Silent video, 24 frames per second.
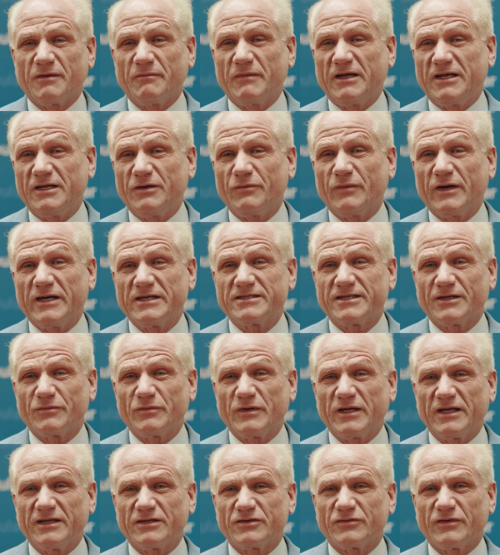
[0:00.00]
are many ways that
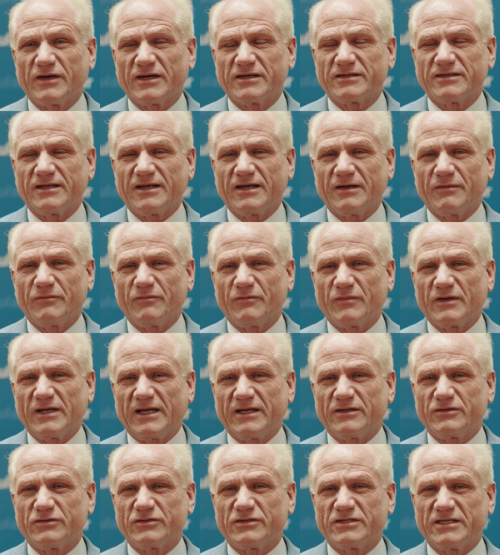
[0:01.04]
we interact, and I'm
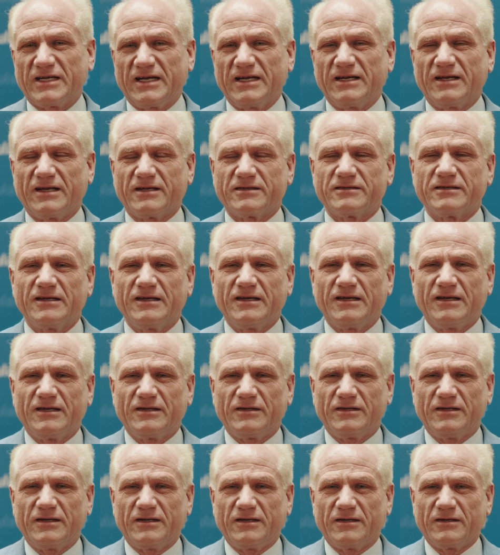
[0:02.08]
glad to say that
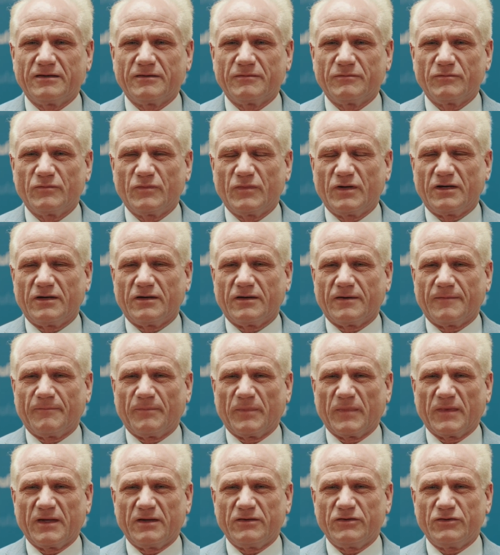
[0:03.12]
the
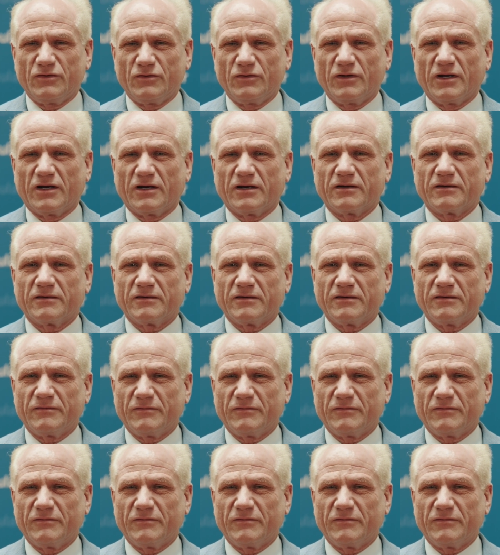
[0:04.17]
EULAR